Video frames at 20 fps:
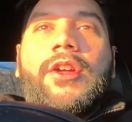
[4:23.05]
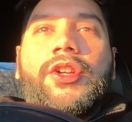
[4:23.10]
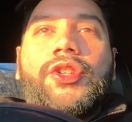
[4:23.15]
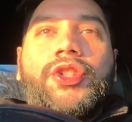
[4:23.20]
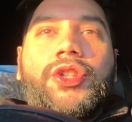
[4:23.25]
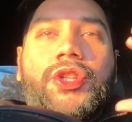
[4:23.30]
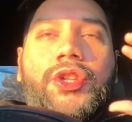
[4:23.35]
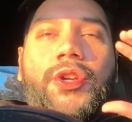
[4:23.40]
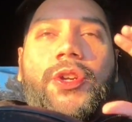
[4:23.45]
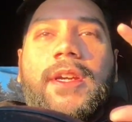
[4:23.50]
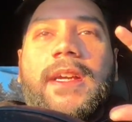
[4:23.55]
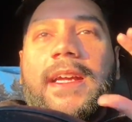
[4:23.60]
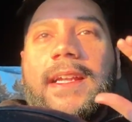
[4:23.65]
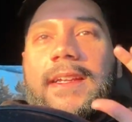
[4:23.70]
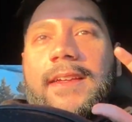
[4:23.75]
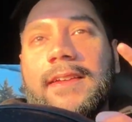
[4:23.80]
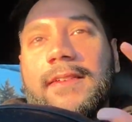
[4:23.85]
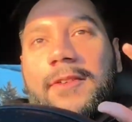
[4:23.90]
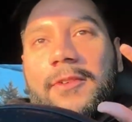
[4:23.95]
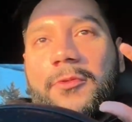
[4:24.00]
So you're
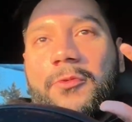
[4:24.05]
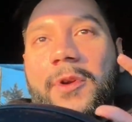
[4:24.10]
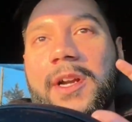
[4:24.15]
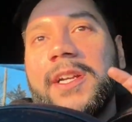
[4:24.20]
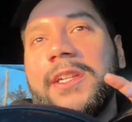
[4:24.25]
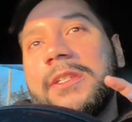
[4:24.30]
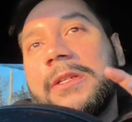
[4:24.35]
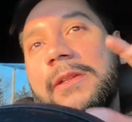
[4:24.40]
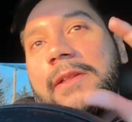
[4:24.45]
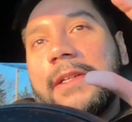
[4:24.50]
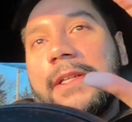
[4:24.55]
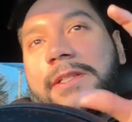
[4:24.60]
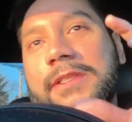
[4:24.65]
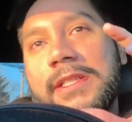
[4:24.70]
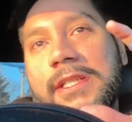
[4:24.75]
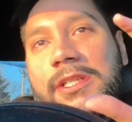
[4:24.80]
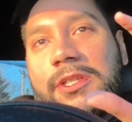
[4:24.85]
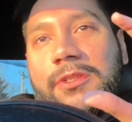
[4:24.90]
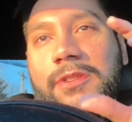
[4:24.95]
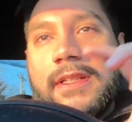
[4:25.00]
gonna run into
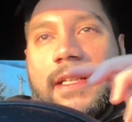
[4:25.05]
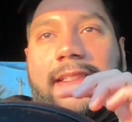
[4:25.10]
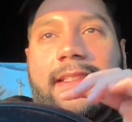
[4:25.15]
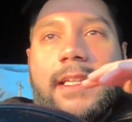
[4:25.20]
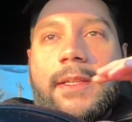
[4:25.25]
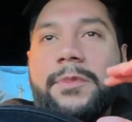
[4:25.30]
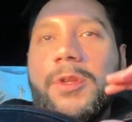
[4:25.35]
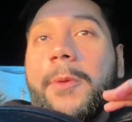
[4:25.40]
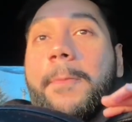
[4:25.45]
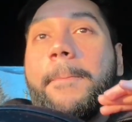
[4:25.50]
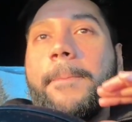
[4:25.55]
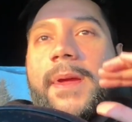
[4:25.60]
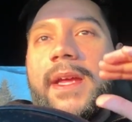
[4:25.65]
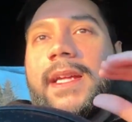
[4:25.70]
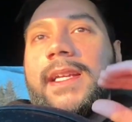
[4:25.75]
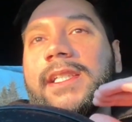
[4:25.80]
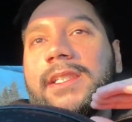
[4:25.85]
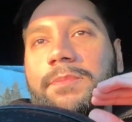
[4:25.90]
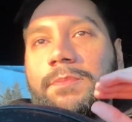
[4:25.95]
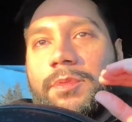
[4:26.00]
clearance issues. That's gonna be your
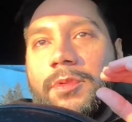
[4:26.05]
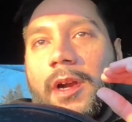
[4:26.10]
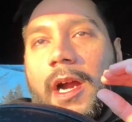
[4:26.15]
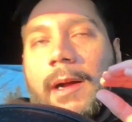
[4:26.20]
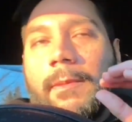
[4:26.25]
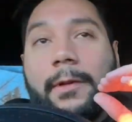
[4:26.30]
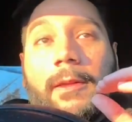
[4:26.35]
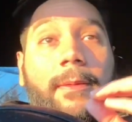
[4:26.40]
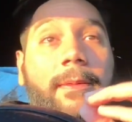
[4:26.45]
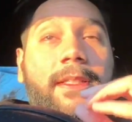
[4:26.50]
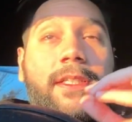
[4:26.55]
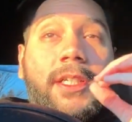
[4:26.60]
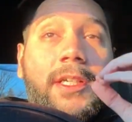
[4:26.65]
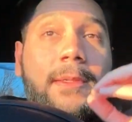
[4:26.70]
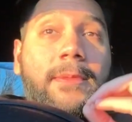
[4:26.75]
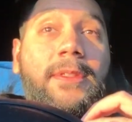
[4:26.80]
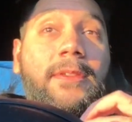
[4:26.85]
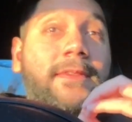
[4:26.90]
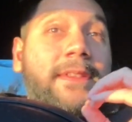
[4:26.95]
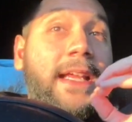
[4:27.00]
biggest problem. In
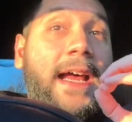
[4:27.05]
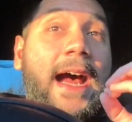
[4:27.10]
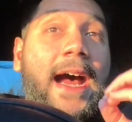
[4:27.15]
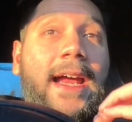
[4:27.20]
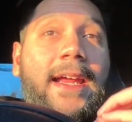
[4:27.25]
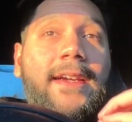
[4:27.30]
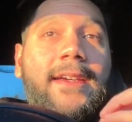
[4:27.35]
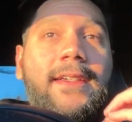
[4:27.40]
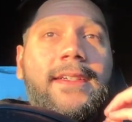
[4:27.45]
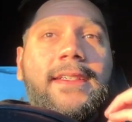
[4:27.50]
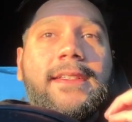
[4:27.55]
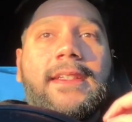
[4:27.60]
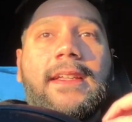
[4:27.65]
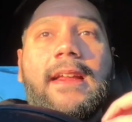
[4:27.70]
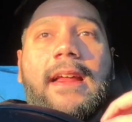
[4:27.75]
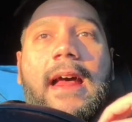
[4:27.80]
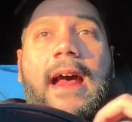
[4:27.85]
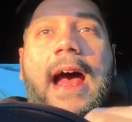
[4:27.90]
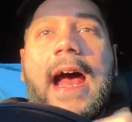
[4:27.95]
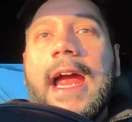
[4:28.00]
terms of tires,
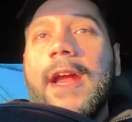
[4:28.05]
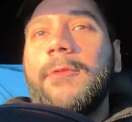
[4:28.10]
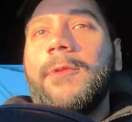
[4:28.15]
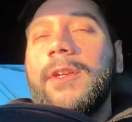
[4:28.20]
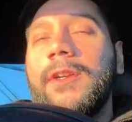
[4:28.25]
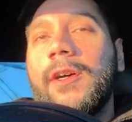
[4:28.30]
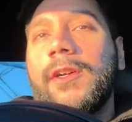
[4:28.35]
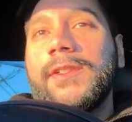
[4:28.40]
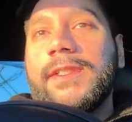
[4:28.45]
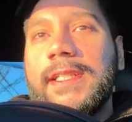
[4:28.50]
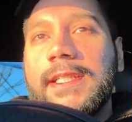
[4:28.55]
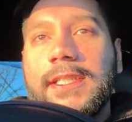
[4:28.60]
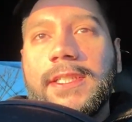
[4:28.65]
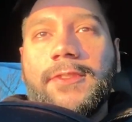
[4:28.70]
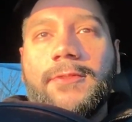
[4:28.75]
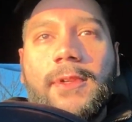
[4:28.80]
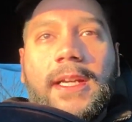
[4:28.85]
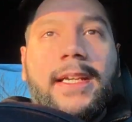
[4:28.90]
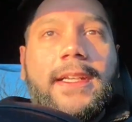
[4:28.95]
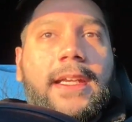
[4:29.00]
I run all
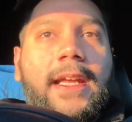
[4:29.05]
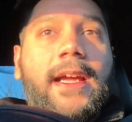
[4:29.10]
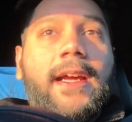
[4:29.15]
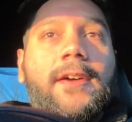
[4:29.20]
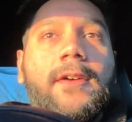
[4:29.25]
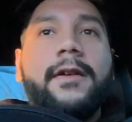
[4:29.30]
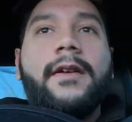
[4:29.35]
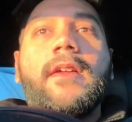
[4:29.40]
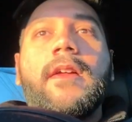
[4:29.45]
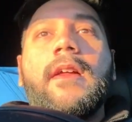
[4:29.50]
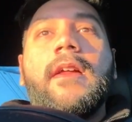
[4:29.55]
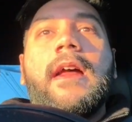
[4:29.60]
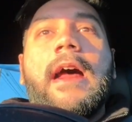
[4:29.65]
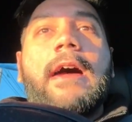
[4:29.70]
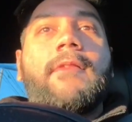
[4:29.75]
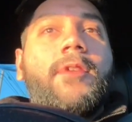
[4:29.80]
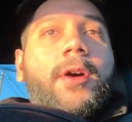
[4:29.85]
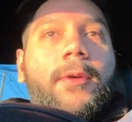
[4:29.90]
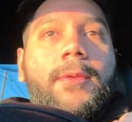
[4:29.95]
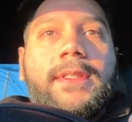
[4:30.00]
season right now.
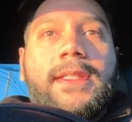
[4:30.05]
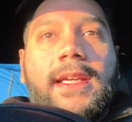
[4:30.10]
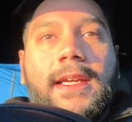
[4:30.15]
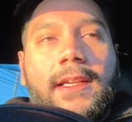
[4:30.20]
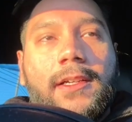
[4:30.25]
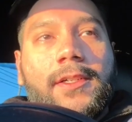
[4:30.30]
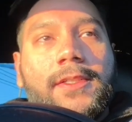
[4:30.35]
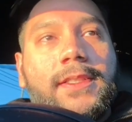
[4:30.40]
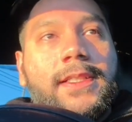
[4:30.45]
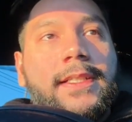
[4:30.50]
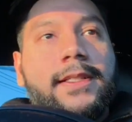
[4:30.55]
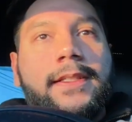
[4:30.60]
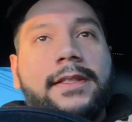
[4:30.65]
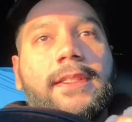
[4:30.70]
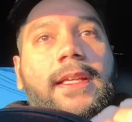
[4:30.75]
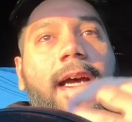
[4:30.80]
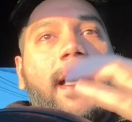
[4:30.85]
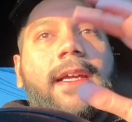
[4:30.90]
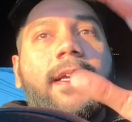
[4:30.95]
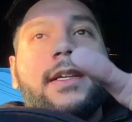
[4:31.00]
I've always had all season
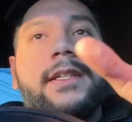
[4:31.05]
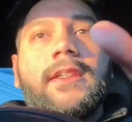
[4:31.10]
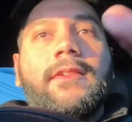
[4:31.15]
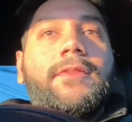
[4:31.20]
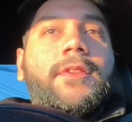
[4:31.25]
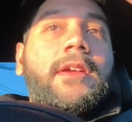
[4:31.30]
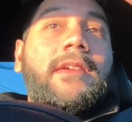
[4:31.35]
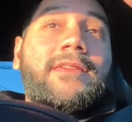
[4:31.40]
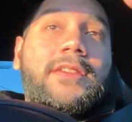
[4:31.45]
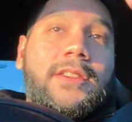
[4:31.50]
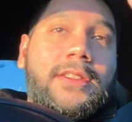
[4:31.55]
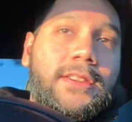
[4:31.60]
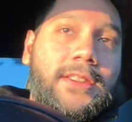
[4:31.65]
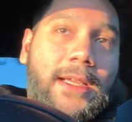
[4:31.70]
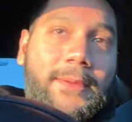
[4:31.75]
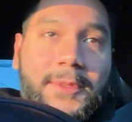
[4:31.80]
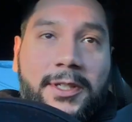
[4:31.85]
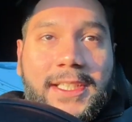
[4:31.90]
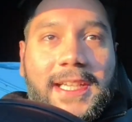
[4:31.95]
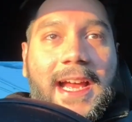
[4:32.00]
tires. If you have
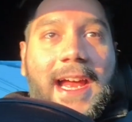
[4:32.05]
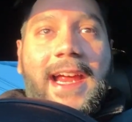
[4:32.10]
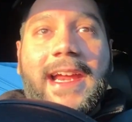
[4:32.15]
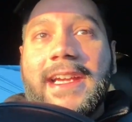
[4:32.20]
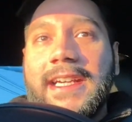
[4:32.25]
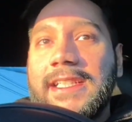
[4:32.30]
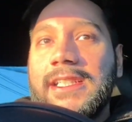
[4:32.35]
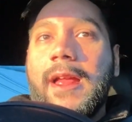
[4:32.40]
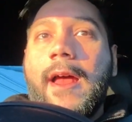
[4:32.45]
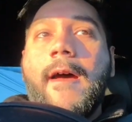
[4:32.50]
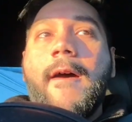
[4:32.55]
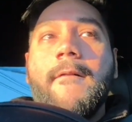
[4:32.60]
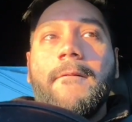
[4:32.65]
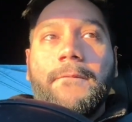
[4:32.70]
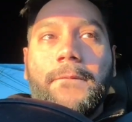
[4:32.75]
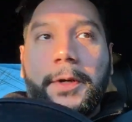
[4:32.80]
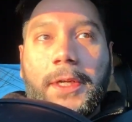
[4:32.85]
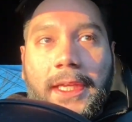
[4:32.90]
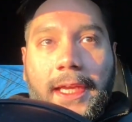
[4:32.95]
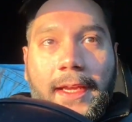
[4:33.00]
summer tires,
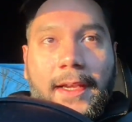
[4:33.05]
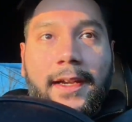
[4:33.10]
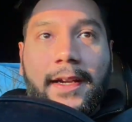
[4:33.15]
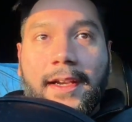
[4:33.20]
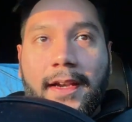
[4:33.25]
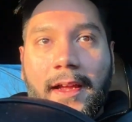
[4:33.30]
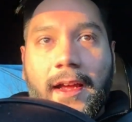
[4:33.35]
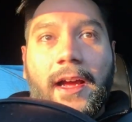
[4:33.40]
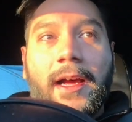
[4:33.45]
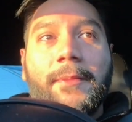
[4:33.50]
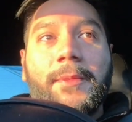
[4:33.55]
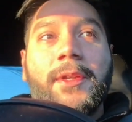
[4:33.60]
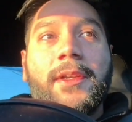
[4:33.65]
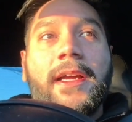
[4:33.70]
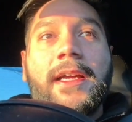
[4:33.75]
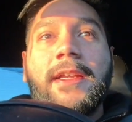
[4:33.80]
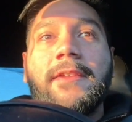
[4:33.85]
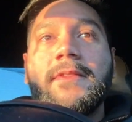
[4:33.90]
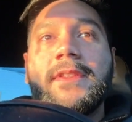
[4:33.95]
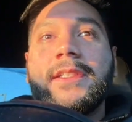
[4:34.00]
forget it. You're
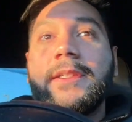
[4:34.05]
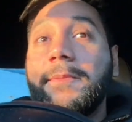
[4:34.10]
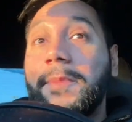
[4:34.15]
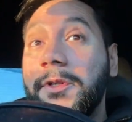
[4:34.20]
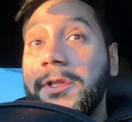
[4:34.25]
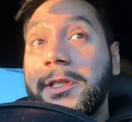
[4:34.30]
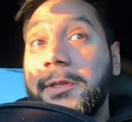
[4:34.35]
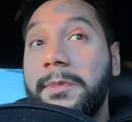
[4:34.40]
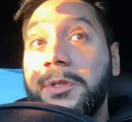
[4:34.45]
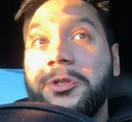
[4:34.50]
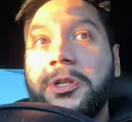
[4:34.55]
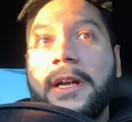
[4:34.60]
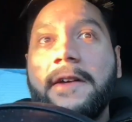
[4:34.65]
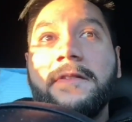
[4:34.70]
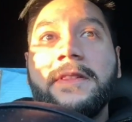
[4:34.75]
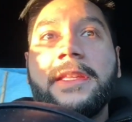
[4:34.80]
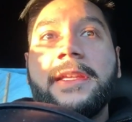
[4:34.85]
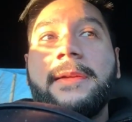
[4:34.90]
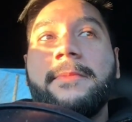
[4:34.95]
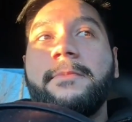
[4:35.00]
not even supposed to be
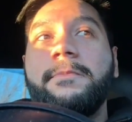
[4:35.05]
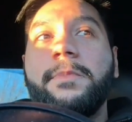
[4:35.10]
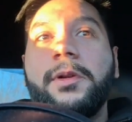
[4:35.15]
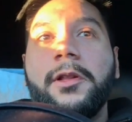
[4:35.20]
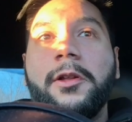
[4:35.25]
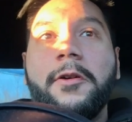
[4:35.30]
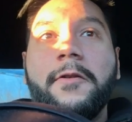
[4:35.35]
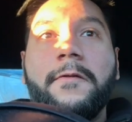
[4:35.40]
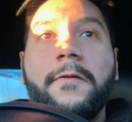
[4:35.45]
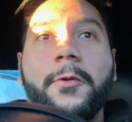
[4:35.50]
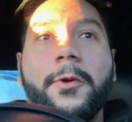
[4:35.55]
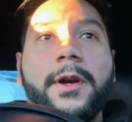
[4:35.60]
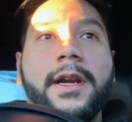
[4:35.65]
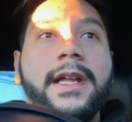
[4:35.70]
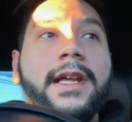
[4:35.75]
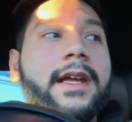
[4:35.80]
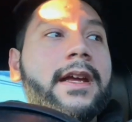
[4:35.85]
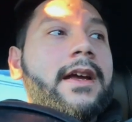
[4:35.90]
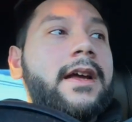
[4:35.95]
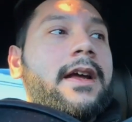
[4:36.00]
driving them below
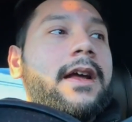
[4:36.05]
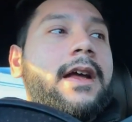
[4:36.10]
40.